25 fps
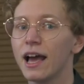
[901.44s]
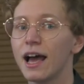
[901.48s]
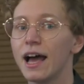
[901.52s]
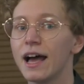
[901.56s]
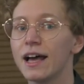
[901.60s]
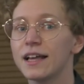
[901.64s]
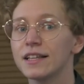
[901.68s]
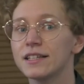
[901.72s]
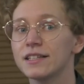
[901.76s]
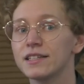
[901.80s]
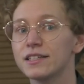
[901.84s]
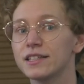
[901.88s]

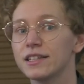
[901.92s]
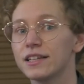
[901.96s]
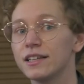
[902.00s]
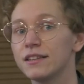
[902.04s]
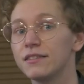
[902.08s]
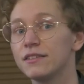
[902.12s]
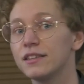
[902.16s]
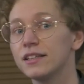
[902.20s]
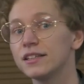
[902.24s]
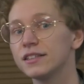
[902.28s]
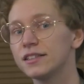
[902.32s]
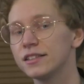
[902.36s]
And
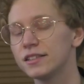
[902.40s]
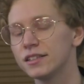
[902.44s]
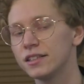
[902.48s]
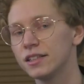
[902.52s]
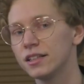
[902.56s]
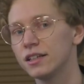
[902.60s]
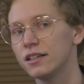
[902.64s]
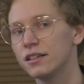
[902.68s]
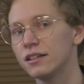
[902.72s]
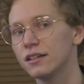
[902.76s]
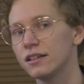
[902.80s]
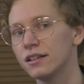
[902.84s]
in this
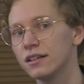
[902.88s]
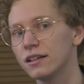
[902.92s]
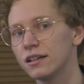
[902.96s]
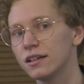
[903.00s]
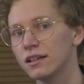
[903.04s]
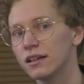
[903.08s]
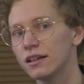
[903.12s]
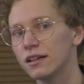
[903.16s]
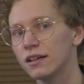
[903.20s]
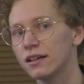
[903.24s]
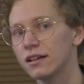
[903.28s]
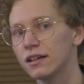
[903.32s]
scene,
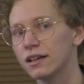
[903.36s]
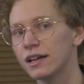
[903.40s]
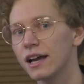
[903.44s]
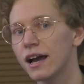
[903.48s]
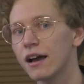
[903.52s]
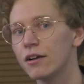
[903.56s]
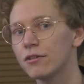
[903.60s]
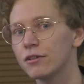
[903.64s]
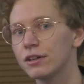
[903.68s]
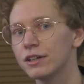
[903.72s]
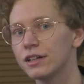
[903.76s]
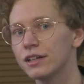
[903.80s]
uh,
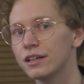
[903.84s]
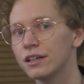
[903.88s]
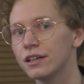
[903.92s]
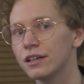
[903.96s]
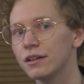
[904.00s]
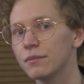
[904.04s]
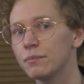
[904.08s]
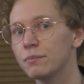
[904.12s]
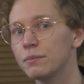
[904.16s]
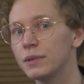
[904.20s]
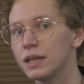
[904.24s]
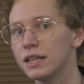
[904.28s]

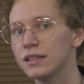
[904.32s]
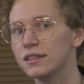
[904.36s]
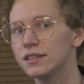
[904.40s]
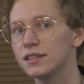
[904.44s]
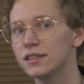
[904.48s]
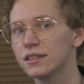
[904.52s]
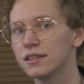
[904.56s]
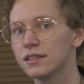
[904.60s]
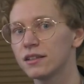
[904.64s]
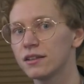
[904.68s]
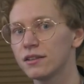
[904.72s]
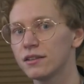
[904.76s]
Carrie
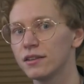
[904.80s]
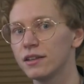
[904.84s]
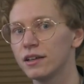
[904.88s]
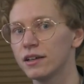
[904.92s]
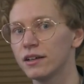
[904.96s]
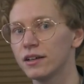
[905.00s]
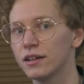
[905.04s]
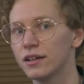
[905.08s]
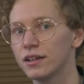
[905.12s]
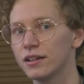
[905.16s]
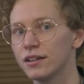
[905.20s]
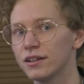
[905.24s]
meets
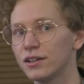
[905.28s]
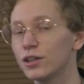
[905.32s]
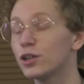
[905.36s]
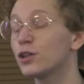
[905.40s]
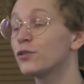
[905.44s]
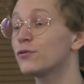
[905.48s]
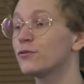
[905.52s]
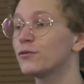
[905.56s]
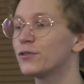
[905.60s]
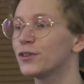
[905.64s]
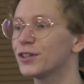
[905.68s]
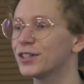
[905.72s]
the,
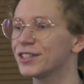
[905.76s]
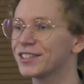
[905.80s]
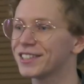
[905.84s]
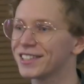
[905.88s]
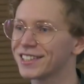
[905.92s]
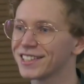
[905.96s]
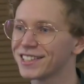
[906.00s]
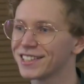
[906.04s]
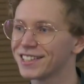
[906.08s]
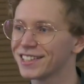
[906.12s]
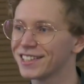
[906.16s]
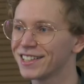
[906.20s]
her
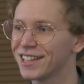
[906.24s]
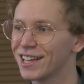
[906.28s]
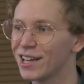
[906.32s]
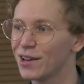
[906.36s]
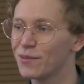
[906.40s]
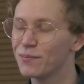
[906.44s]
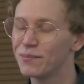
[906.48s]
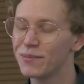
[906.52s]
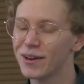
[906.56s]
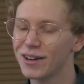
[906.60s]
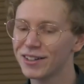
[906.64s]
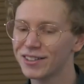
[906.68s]
first
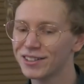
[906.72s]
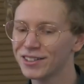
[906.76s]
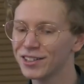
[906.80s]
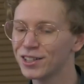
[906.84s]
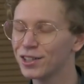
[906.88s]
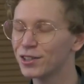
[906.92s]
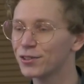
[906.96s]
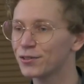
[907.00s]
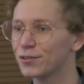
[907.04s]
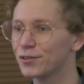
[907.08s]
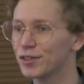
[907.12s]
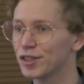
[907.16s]

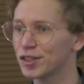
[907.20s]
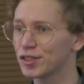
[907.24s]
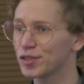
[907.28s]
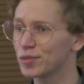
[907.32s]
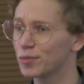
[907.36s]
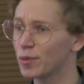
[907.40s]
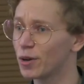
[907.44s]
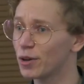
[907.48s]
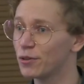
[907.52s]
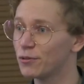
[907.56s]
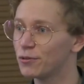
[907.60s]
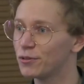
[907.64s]
partner, her
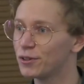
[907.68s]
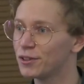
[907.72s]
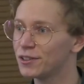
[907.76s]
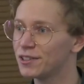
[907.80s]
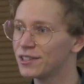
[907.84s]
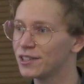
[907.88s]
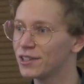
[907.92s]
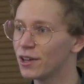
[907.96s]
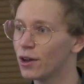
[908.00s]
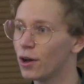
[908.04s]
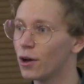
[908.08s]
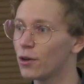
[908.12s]
first
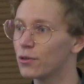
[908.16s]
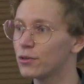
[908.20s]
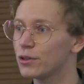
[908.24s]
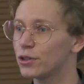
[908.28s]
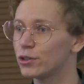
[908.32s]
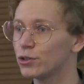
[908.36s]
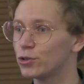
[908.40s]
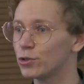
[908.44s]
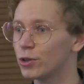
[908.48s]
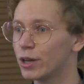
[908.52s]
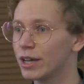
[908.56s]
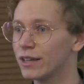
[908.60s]
boyfriend, on
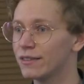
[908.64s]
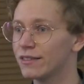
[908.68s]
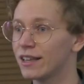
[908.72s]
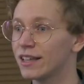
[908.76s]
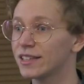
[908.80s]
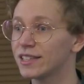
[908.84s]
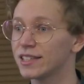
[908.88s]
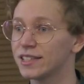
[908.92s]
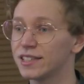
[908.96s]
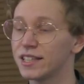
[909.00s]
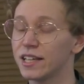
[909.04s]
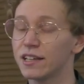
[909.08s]
the train
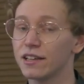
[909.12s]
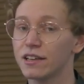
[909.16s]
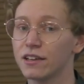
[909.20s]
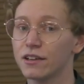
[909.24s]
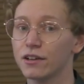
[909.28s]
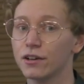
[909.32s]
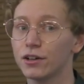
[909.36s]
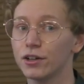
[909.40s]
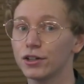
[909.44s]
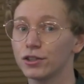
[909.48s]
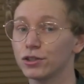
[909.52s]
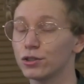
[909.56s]
that's
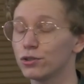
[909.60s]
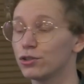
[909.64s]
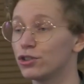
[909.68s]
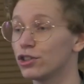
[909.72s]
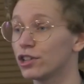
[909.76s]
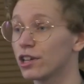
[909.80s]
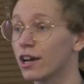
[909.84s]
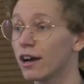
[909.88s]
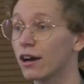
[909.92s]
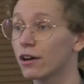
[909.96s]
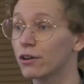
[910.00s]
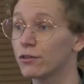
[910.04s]
taking her to
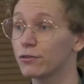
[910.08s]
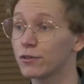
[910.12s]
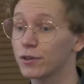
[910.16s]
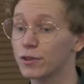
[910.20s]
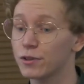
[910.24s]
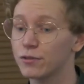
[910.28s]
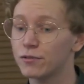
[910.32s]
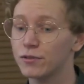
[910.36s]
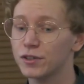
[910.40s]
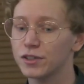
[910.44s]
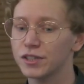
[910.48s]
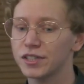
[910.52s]
Chicago
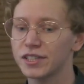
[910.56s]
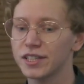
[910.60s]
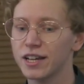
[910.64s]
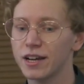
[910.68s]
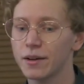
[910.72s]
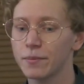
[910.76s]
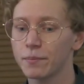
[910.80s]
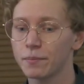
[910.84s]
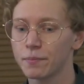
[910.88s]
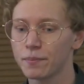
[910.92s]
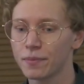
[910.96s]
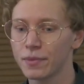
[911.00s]
for the first
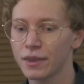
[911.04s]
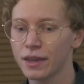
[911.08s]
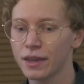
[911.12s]
time.